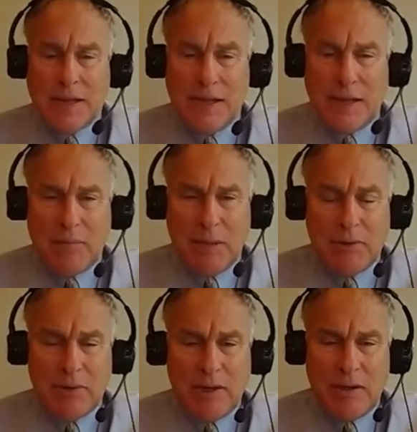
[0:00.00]
I think
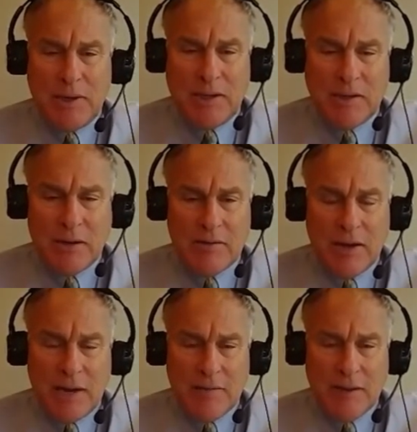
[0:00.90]
people need to be
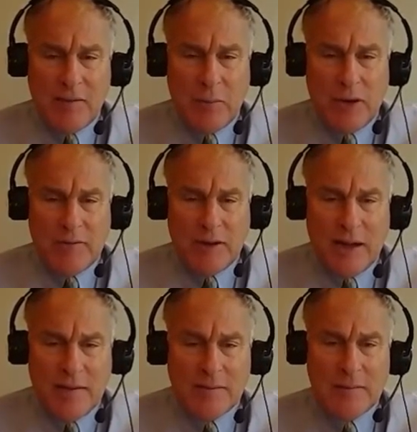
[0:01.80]
terrified of
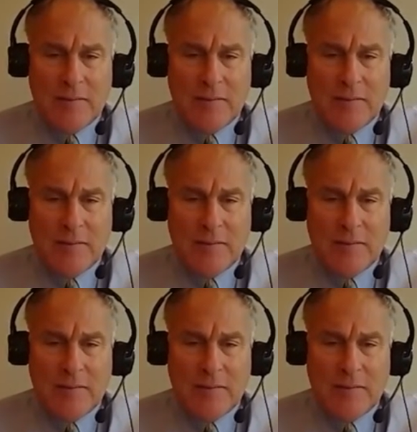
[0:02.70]
5.5.